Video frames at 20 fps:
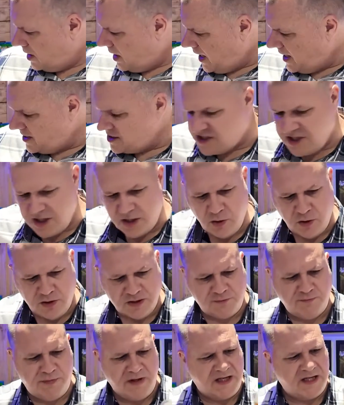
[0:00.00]
And it's a
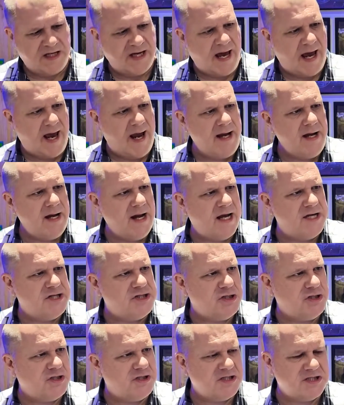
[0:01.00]
nice big can, as
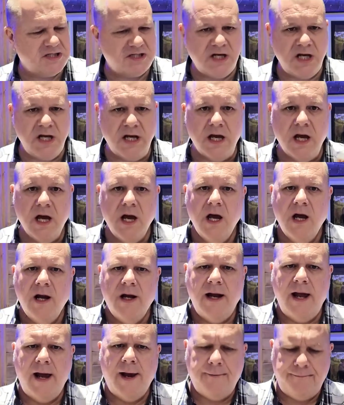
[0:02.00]
you can see.
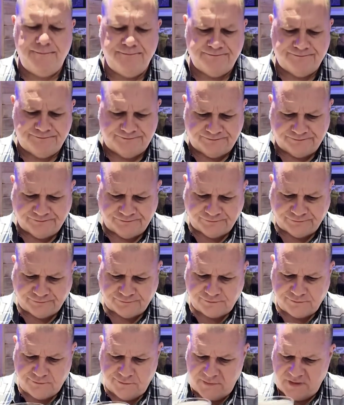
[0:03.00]
Now,
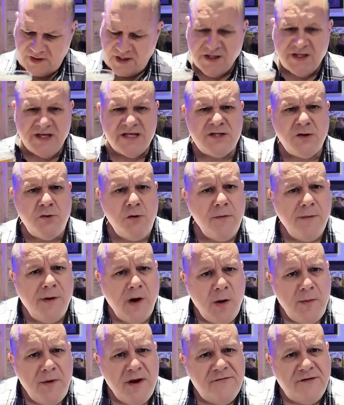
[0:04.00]
does it
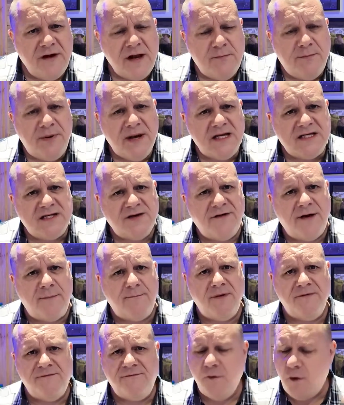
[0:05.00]
remind me of any beers I've
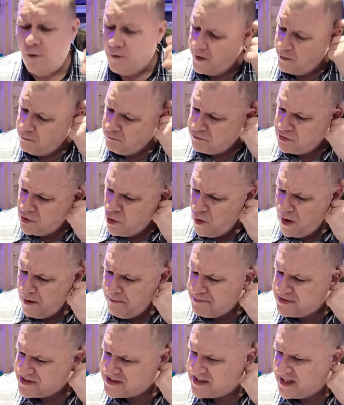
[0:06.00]
had before? Well, not
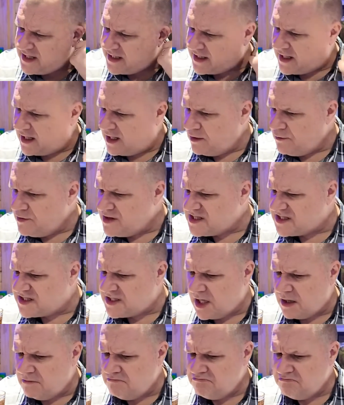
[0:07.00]
in particular. It's
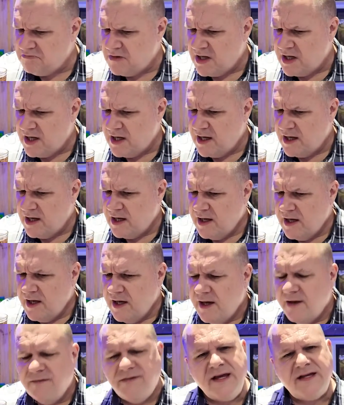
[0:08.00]
don't
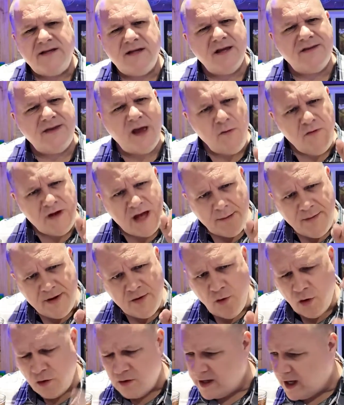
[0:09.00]
get me
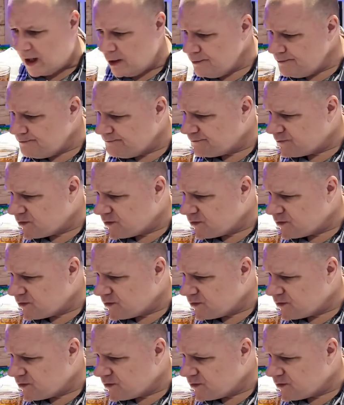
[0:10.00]
wrong though.